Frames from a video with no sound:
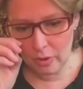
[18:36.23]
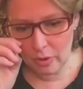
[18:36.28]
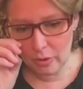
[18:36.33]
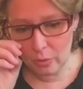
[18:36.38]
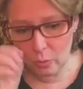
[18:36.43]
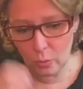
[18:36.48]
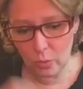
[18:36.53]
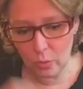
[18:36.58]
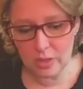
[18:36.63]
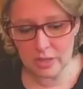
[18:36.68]

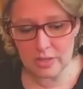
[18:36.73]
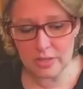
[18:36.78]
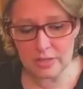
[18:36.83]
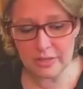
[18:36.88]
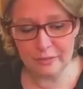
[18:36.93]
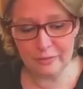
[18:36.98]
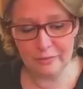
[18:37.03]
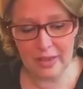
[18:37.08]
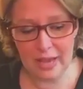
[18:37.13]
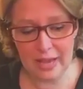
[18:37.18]
was the
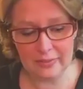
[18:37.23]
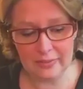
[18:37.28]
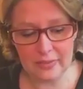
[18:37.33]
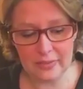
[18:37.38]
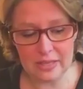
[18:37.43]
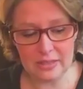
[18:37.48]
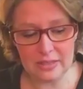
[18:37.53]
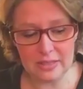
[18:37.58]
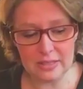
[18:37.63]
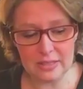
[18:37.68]
fact that
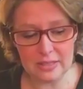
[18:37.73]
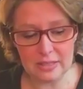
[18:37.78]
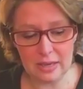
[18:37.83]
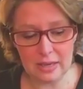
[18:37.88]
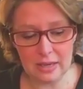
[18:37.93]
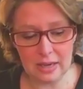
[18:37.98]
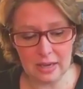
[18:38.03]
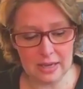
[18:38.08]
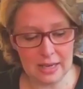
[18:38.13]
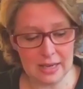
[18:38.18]

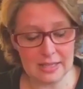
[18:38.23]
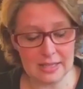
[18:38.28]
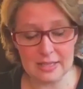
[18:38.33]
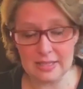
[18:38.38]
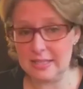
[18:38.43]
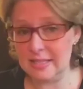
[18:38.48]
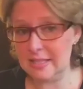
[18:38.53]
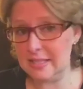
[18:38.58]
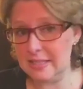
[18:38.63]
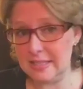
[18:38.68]
I guess the
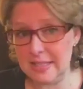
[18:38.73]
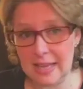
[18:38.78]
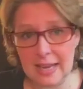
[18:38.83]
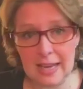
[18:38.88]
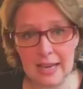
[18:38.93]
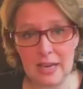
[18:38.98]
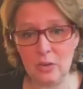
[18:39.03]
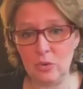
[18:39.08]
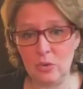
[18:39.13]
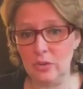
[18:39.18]

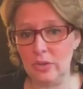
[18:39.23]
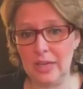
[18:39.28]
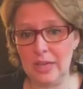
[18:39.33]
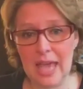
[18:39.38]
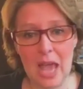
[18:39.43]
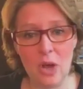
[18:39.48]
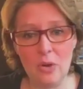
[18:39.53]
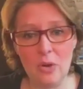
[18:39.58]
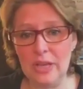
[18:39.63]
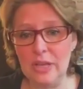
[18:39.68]
state or the
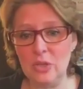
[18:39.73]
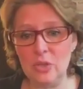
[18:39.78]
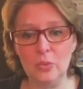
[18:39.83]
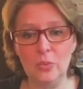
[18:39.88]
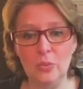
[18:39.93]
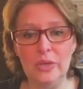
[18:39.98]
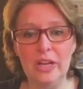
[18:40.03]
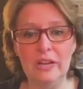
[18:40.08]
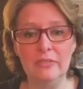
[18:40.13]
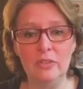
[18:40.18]
counties or
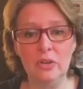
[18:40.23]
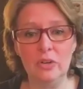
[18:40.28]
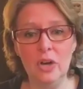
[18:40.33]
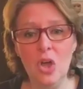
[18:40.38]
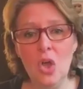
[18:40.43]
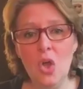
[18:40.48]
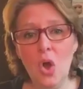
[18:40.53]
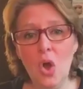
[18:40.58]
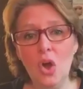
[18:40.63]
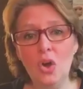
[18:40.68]
whatever
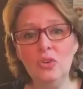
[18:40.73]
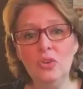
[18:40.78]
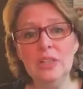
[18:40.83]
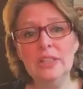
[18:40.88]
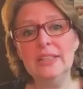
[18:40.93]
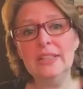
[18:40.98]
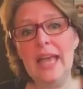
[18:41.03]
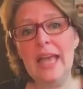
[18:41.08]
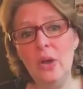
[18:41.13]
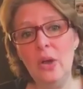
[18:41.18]
are
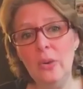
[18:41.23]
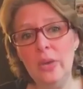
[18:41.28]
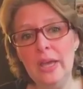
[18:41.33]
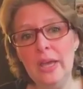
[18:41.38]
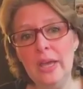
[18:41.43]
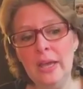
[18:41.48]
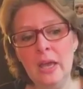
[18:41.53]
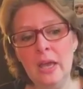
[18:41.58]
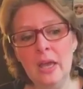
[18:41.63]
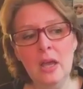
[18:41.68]
allowing